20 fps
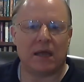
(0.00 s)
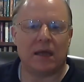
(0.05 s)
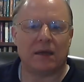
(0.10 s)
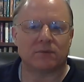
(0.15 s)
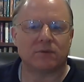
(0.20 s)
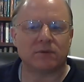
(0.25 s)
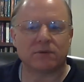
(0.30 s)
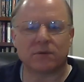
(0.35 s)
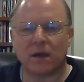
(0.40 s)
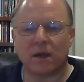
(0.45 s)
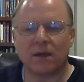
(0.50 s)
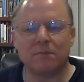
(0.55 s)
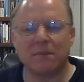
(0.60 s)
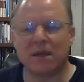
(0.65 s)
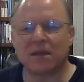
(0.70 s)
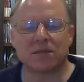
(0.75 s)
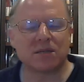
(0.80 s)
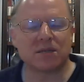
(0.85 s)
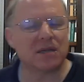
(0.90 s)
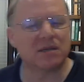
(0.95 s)
So we're trying to
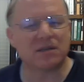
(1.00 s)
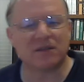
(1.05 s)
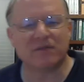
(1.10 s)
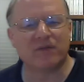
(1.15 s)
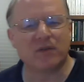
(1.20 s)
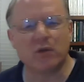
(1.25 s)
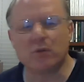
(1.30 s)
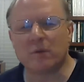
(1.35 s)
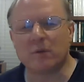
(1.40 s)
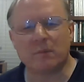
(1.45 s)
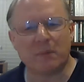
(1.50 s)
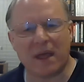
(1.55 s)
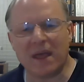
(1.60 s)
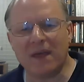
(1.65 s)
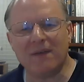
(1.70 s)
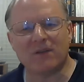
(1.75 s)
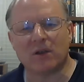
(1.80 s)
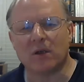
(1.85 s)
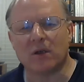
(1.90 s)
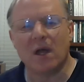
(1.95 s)
make sense of human
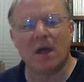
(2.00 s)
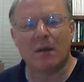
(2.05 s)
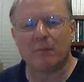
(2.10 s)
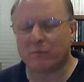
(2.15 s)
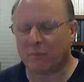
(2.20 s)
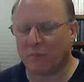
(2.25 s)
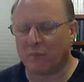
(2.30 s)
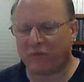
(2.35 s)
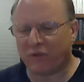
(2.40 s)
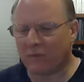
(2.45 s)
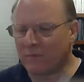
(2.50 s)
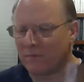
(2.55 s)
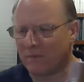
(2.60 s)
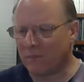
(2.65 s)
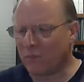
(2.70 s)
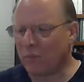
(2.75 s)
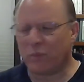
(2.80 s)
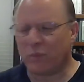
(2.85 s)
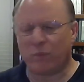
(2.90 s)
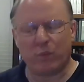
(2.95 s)
behavior. From
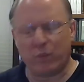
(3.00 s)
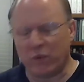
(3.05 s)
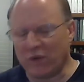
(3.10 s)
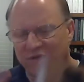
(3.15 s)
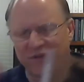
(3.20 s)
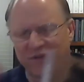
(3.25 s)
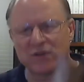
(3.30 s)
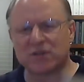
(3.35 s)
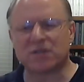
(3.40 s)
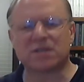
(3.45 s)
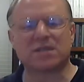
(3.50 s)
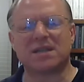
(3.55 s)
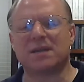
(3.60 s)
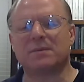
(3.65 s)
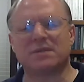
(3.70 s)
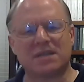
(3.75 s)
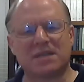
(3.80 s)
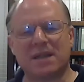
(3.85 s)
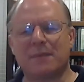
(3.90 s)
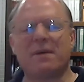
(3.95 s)
your first
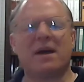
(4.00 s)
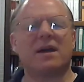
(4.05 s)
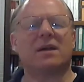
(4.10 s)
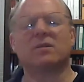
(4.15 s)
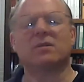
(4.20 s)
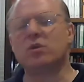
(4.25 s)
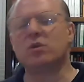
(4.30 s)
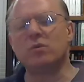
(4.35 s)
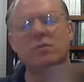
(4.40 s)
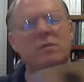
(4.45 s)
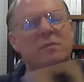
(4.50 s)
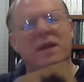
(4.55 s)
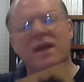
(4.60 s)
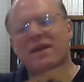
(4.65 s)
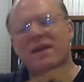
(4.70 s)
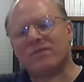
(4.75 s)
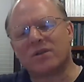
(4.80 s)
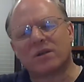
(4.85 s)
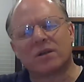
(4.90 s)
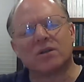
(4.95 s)
step back, human
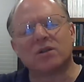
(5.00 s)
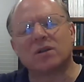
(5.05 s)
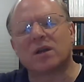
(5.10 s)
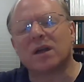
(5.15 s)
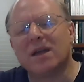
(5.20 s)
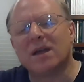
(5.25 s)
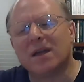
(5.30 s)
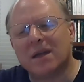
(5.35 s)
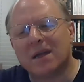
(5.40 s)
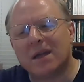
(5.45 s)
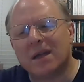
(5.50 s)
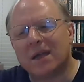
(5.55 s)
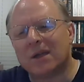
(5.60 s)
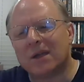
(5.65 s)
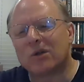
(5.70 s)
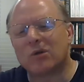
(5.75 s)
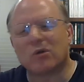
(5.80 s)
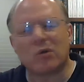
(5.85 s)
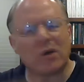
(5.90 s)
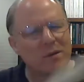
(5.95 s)
behavior can look
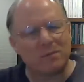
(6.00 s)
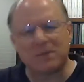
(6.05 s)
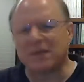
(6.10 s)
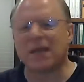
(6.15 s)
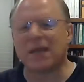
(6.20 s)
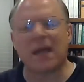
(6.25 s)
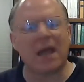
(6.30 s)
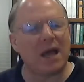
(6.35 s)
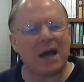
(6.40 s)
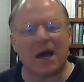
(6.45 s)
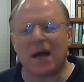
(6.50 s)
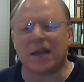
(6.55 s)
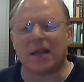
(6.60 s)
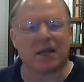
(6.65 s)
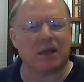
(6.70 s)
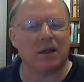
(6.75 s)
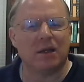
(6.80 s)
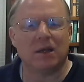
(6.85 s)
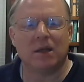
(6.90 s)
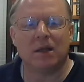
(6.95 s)
incredibly chaotic.
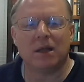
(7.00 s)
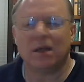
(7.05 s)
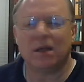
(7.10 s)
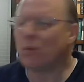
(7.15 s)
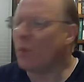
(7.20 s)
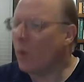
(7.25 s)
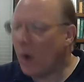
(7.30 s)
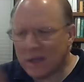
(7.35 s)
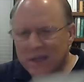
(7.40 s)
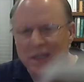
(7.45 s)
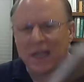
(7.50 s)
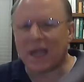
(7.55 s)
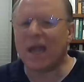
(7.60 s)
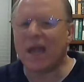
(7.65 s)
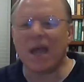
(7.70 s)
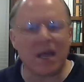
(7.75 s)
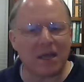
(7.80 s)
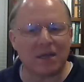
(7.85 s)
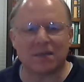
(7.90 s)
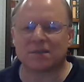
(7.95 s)
Like, what the
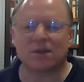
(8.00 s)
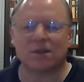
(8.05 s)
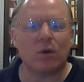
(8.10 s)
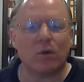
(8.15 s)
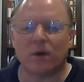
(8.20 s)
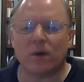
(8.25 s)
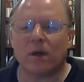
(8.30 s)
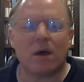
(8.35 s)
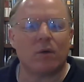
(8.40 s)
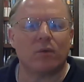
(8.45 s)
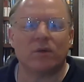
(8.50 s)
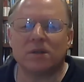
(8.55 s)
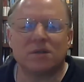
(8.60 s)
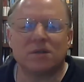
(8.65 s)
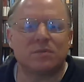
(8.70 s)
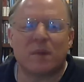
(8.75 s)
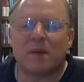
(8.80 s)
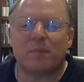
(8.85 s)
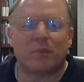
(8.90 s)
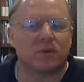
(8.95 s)
heck is going on? What are these
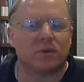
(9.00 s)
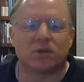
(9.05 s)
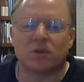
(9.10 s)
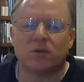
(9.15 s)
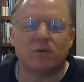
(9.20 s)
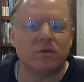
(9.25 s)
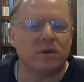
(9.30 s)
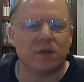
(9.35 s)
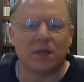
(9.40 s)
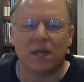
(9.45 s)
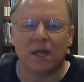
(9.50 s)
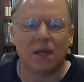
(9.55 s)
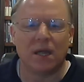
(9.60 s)
people doing?